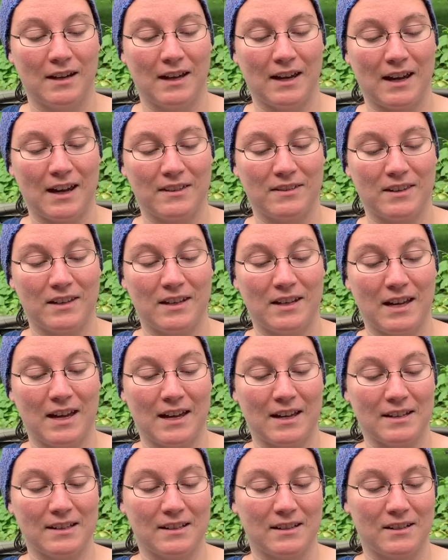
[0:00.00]
at the
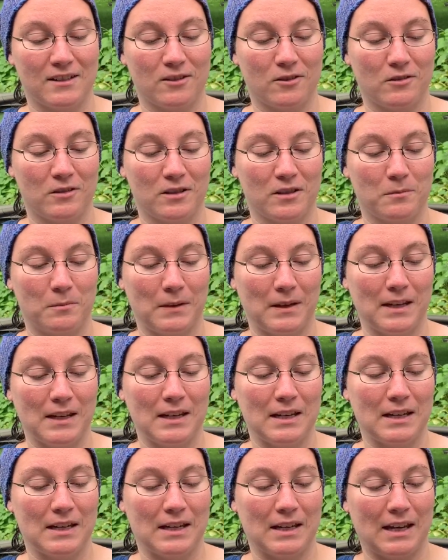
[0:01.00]
nest, so to
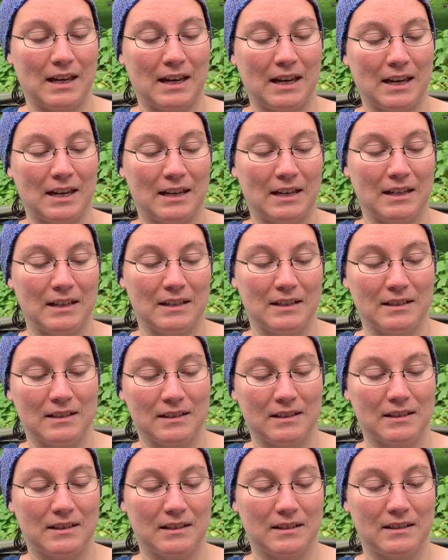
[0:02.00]
speak,
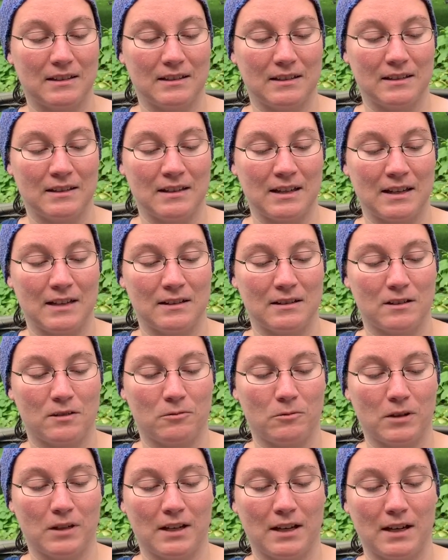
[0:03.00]
and that's
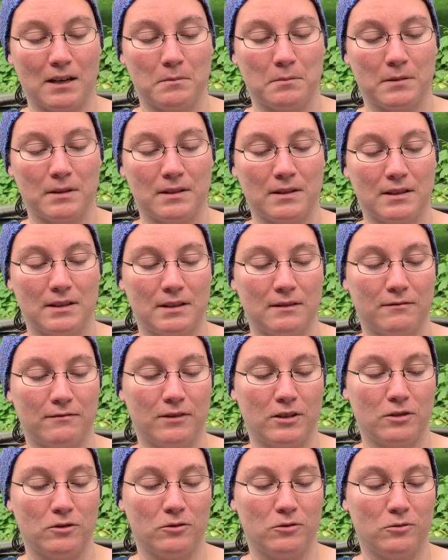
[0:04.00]
what happened. If
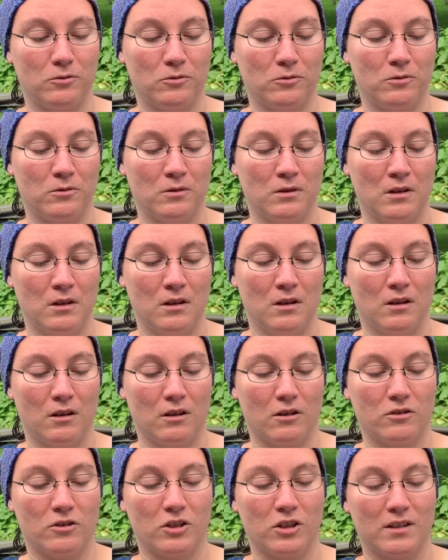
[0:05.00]
you
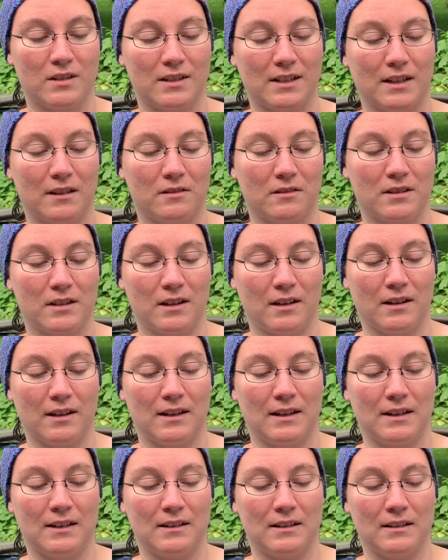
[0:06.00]
are just
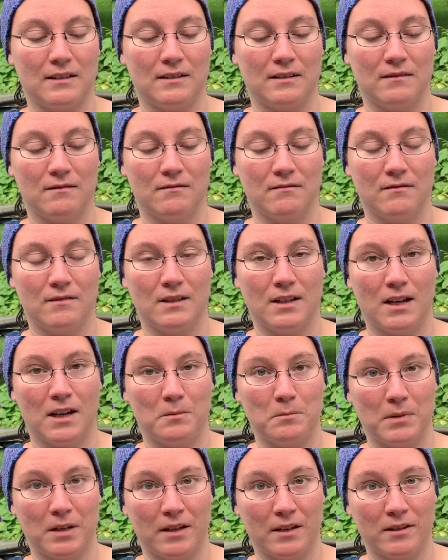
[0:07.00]
outside and
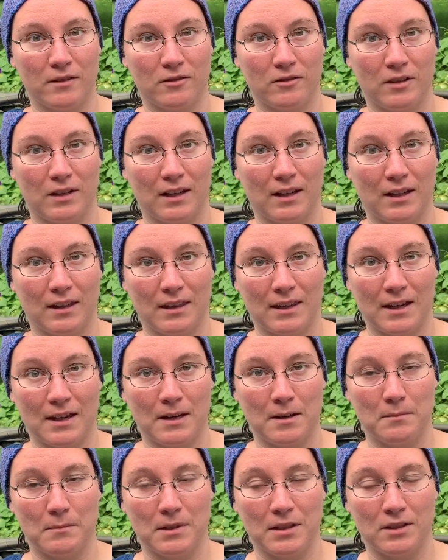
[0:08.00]
not bothering
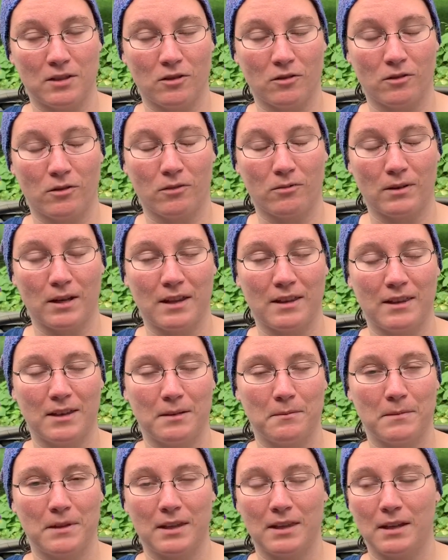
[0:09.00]
them and don't threaten
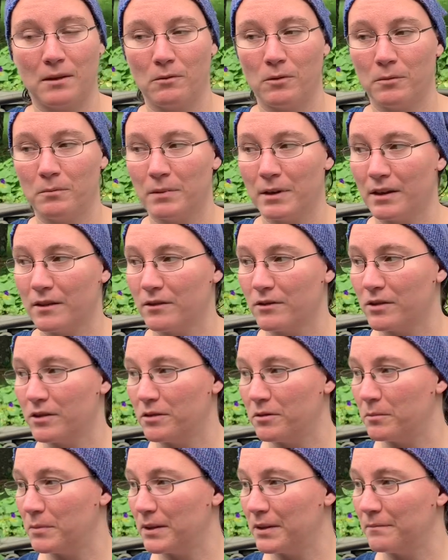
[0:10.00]
them, then they won't bother
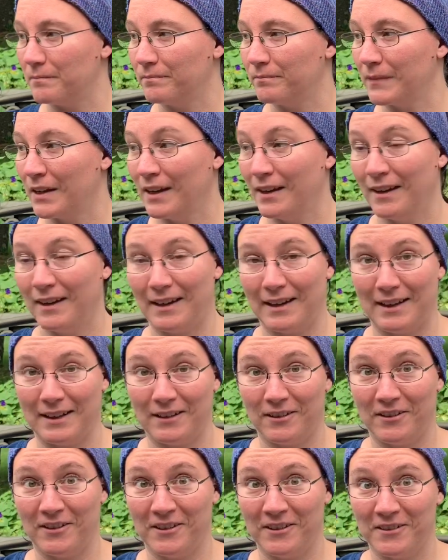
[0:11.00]
you. But I
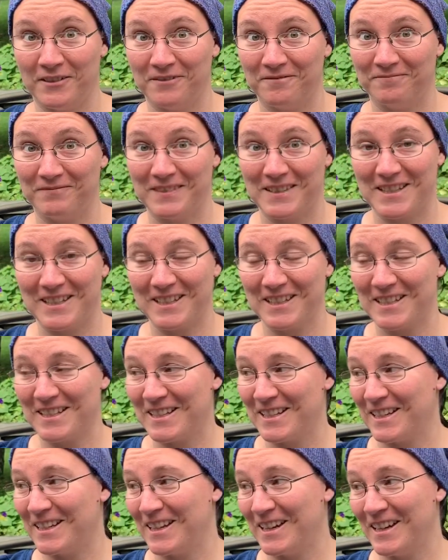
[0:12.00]
don't know, still
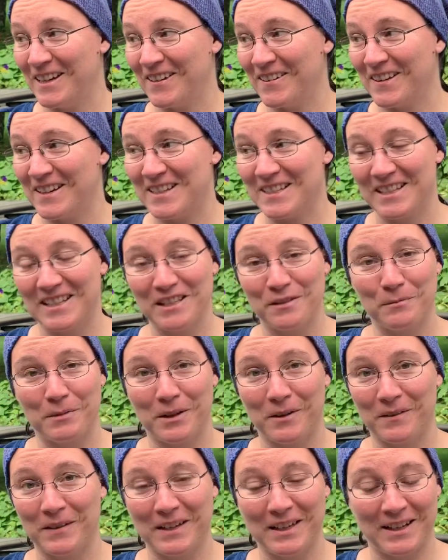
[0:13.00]
sitting here, I see them
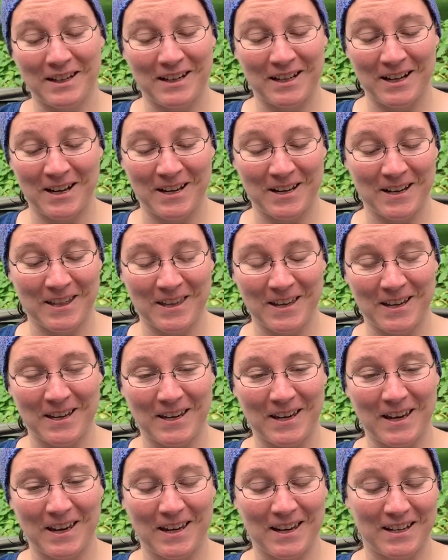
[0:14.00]
going in and out of that
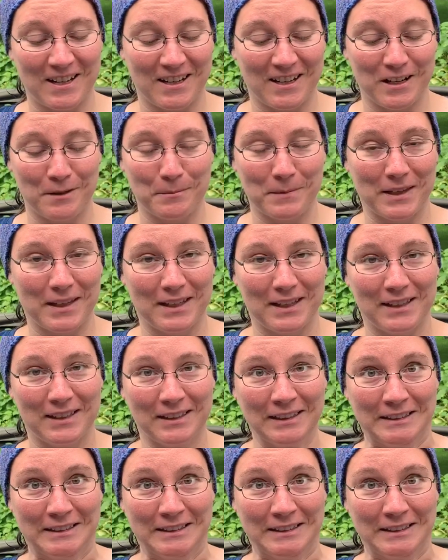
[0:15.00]
can, and I'm like,